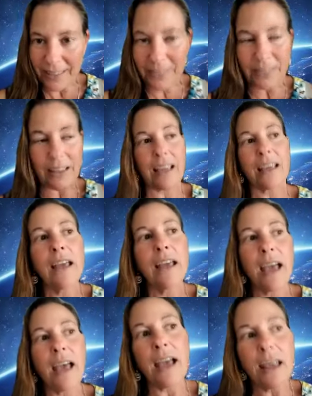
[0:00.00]
It's like
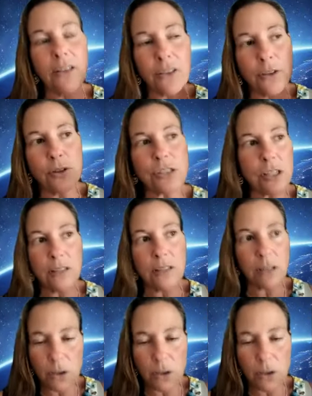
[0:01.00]
Eh, there's eh,